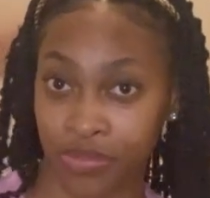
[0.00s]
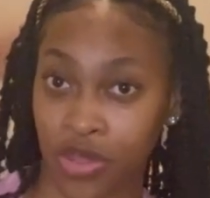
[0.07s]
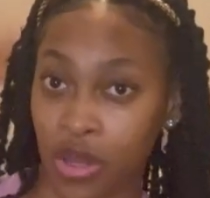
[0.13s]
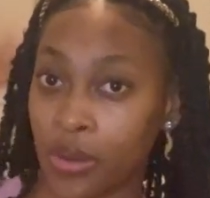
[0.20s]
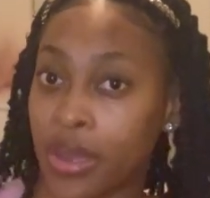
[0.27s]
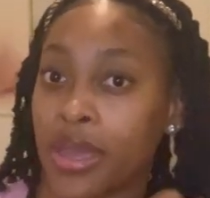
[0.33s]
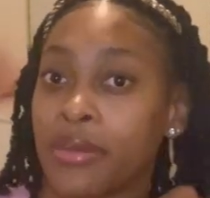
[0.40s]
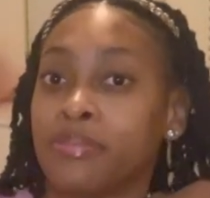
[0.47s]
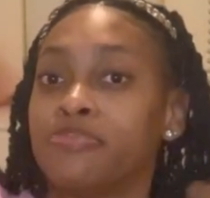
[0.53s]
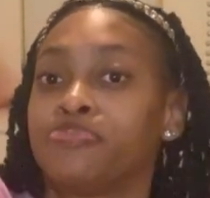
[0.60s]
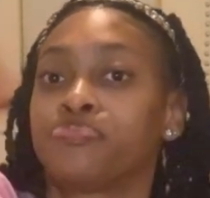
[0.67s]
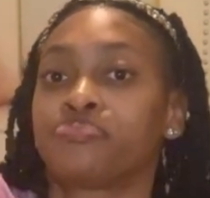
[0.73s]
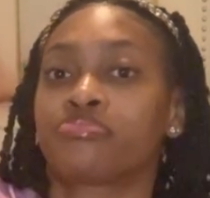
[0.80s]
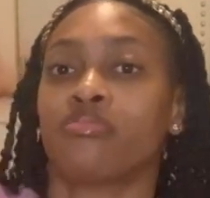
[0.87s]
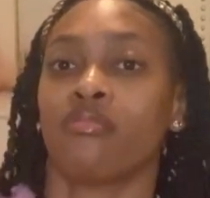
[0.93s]
Okay,
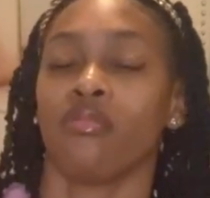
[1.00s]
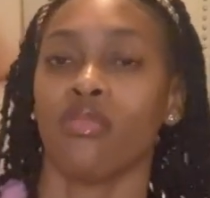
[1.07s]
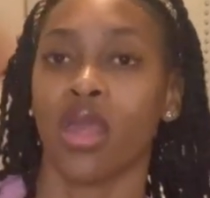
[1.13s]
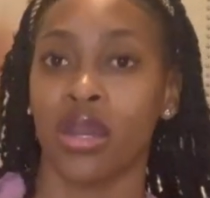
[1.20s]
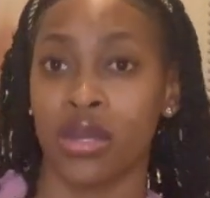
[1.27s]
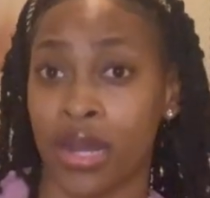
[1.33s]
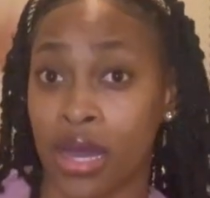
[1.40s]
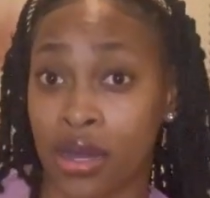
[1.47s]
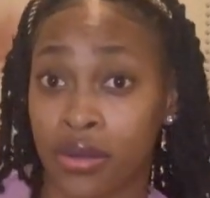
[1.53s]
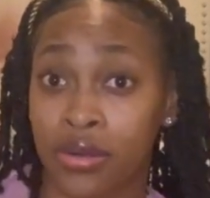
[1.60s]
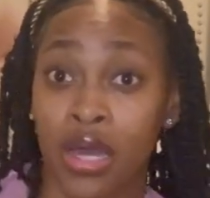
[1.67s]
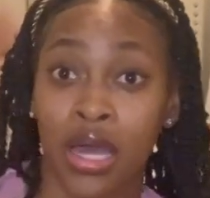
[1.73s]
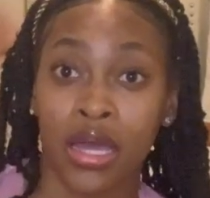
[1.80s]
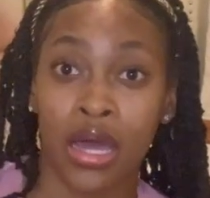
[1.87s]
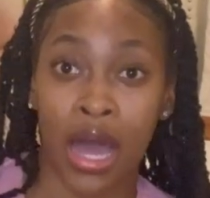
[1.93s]
now
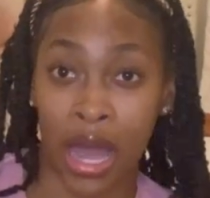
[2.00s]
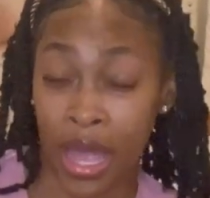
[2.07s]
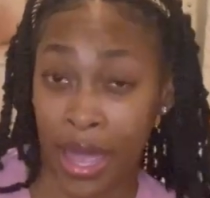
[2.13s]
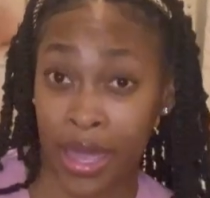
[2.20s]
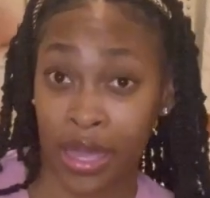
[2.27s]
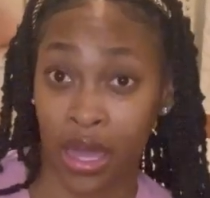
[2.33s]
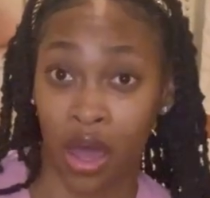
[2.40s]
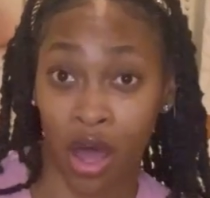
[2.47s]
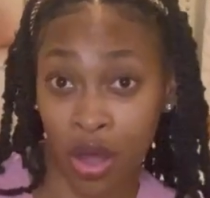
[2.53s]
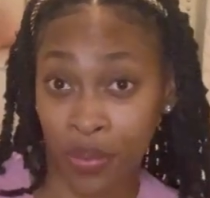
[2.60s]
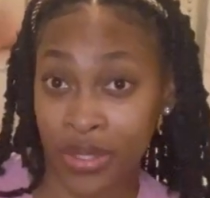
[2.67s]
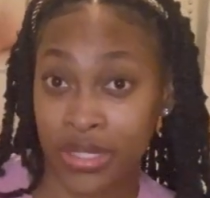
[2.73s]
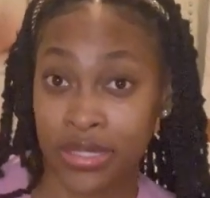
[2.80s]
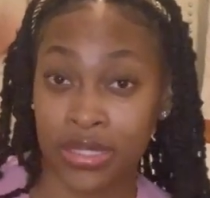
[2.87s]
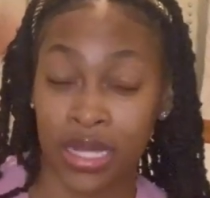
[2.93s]
I
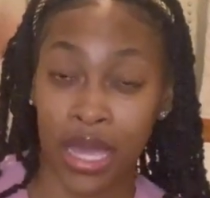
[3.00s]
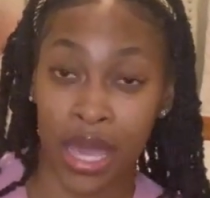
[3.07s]
always